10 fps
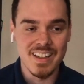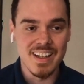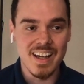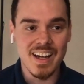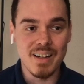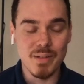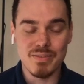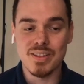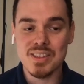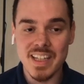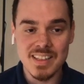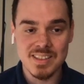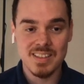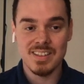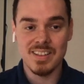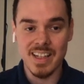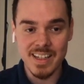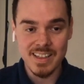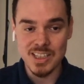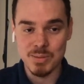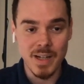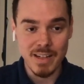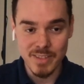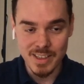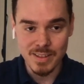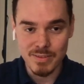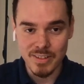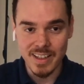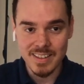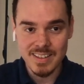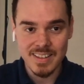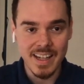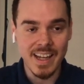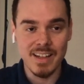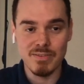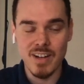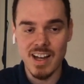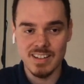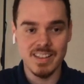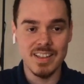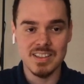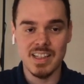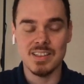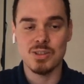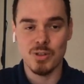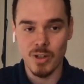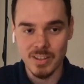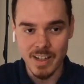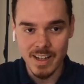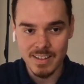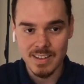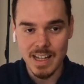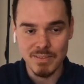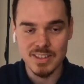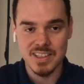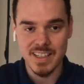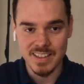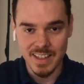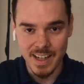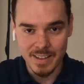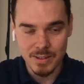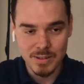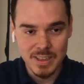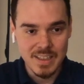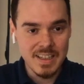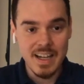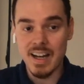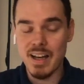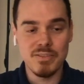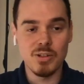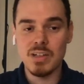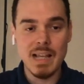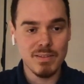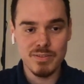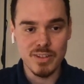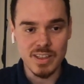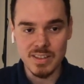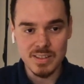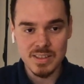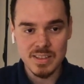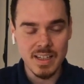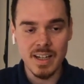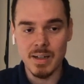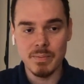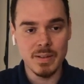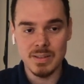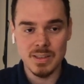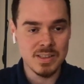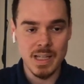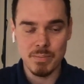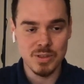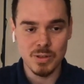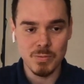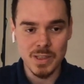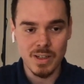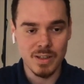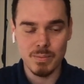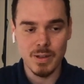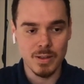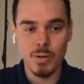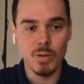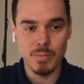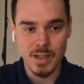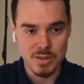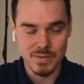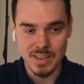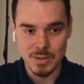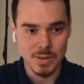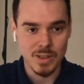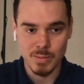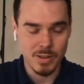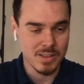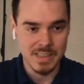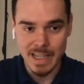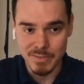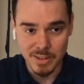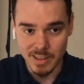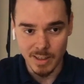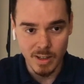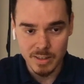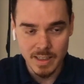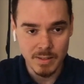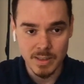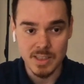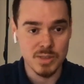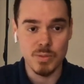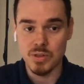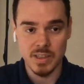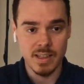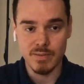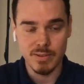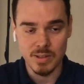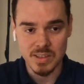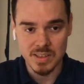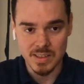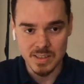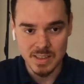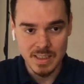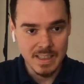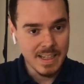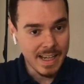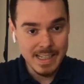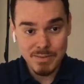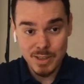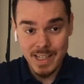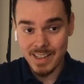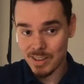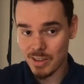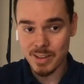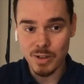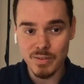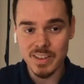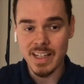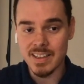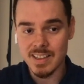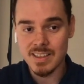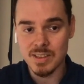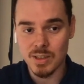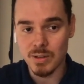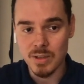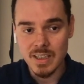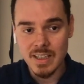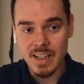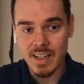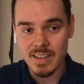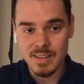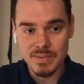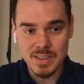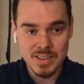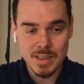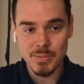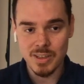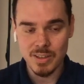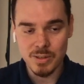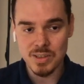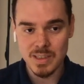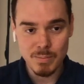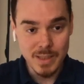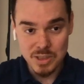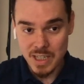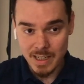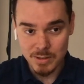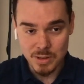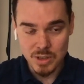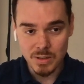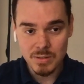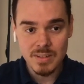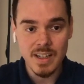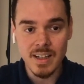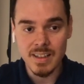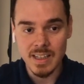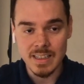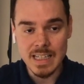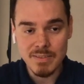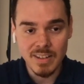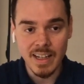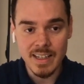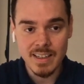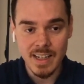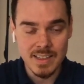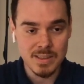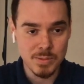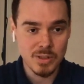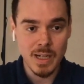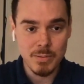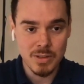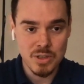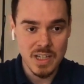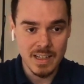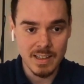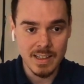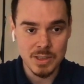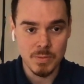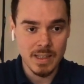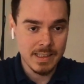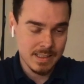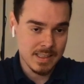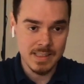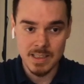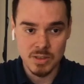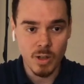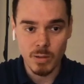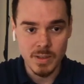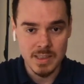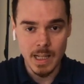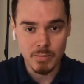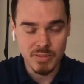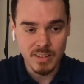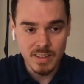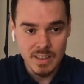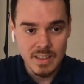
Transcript: My first guest today is my very good friend and violinist extraordinaire, Clavell Santiago. I've known Clavell for years. In this episode, we talk about a whole bunch of things. We talk about his life during lockdown, his music influences, and even dating during COVID-19. So, if this is something you're interested in, please check out the show and leave a like and subscribe to the channel as well, and as that's always helpful.